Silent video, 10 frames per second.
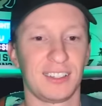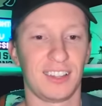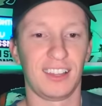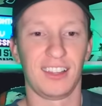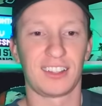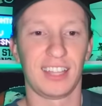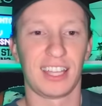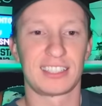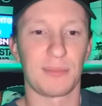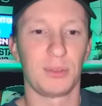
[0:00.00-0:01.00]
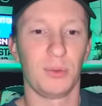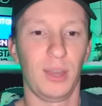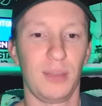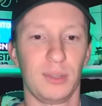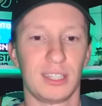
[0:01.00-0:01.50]
Luckily, I stepped
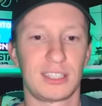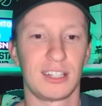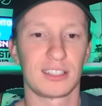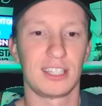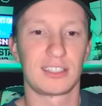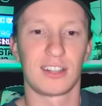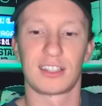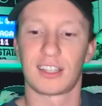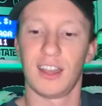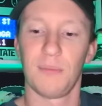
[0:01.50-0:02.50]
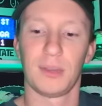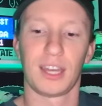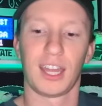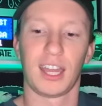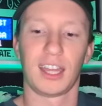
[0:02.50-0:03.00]
away when the tears did start to come,
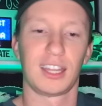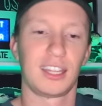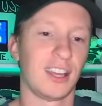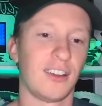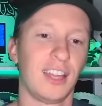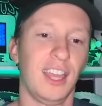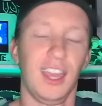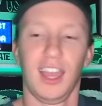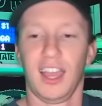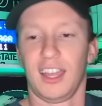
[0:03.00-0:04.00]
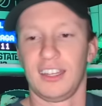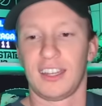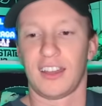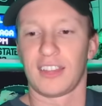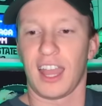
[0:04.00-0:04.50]
but uh, no,
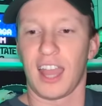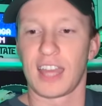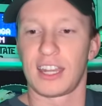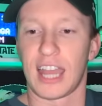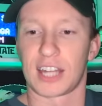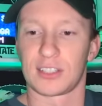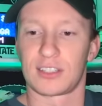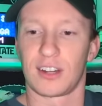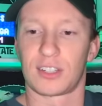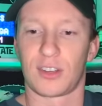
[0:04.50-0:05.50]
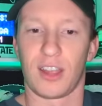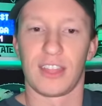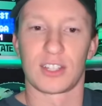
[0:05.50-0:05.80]
no, I, didn't actually start to cry.